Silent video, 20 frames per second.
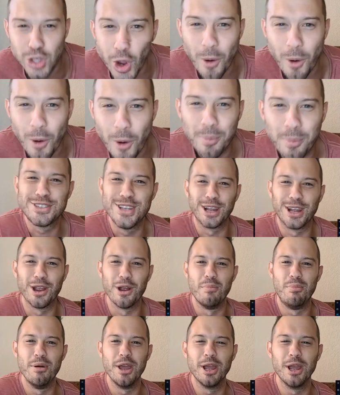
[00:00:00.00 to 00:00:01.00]
super
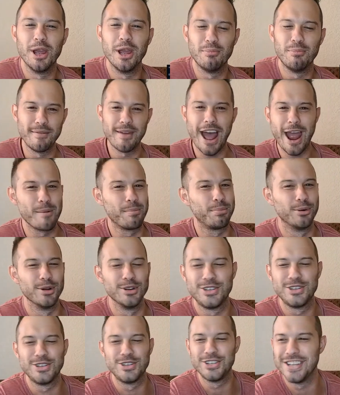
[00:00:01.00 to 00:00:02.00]
sticker, Big Ben. I
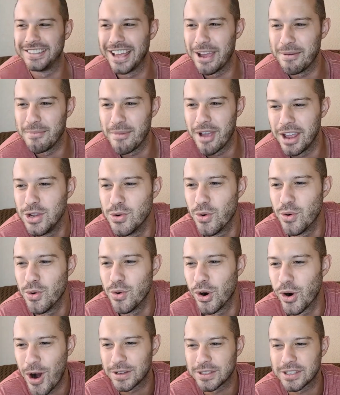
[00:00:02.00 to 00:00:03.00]
appreciate that, man. You
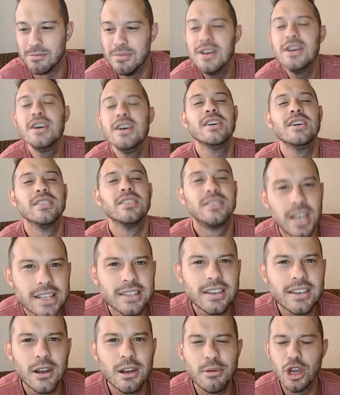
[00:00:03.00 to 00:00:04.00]
are awesome.
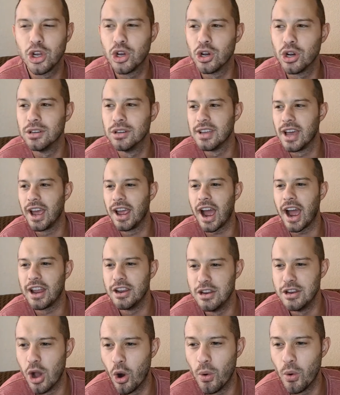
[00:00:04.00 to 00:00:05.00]
Today's going to be a good day.
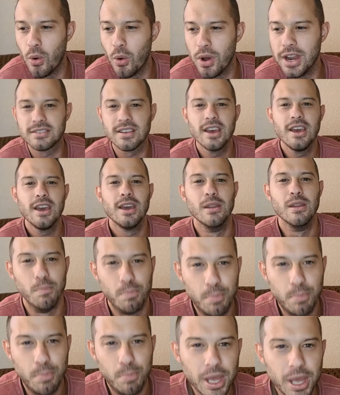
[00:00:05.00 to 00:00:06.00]
I know it is,
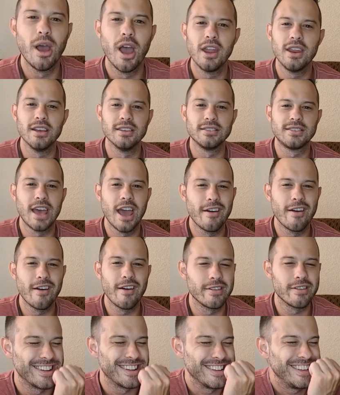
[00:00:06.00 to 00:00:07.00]
and Big Ben is
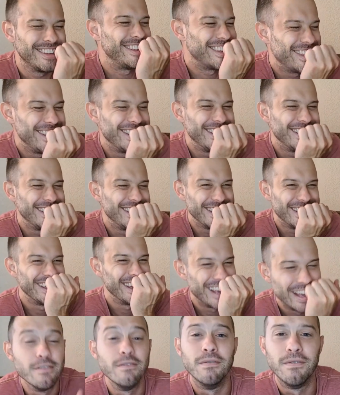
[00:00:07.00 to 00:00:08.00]
having a
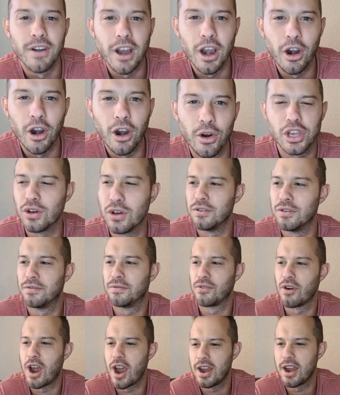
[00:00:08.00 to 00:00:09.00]
very good
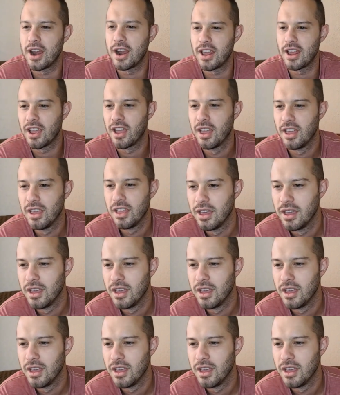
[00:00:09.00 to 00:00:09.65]
Friday.